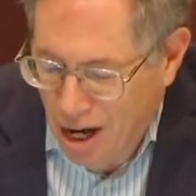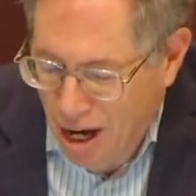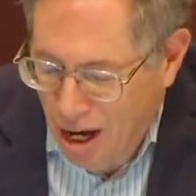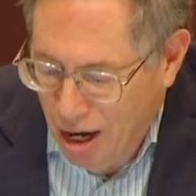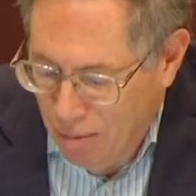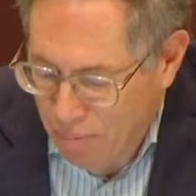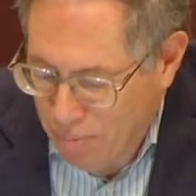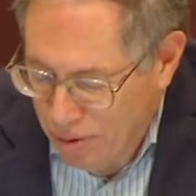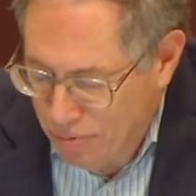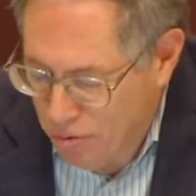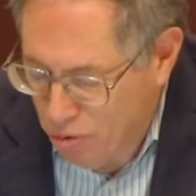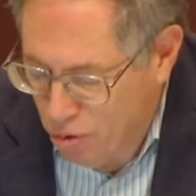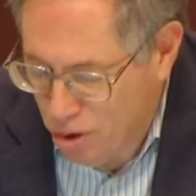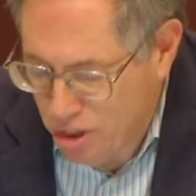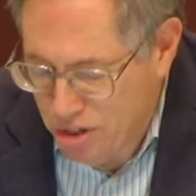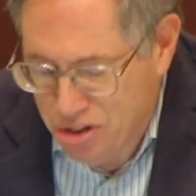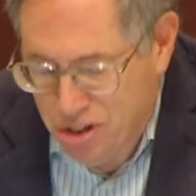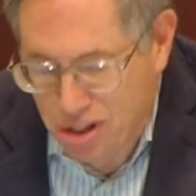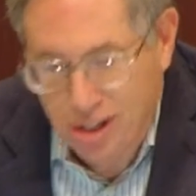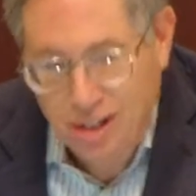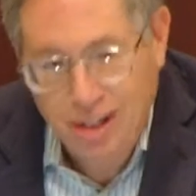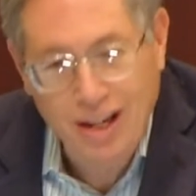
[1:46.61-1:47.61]
Uh, but
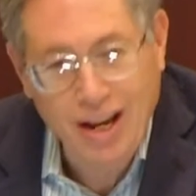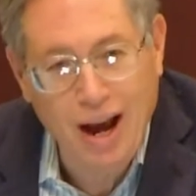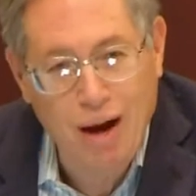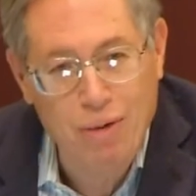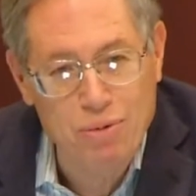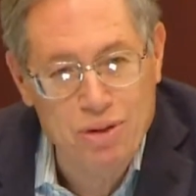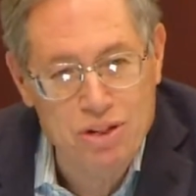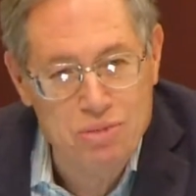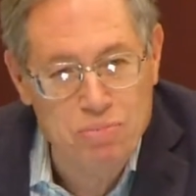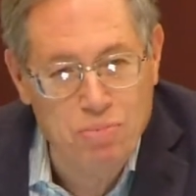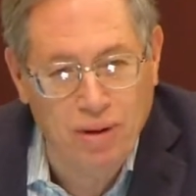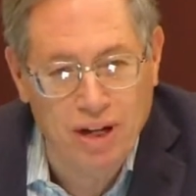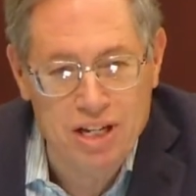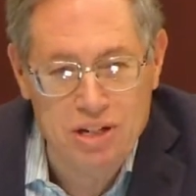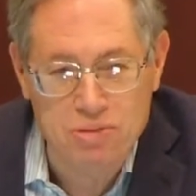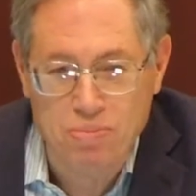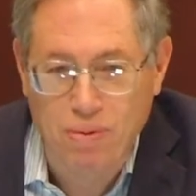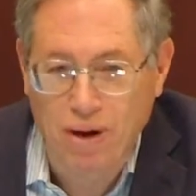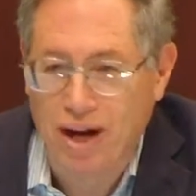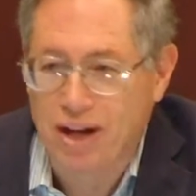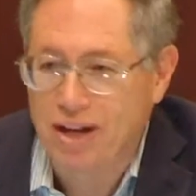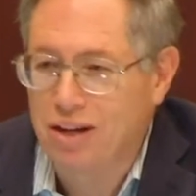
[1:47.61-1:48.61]
fortunately, I was
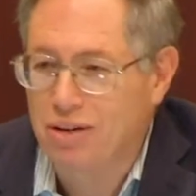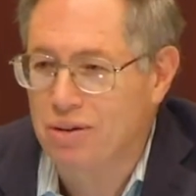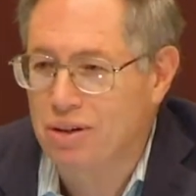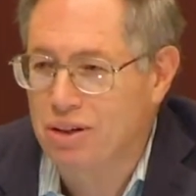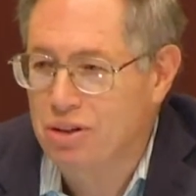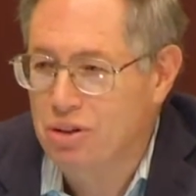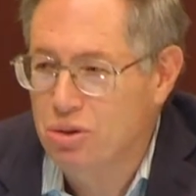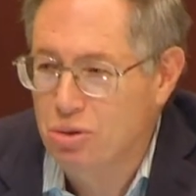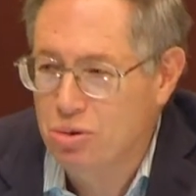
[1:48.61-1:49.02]
blessed by hearing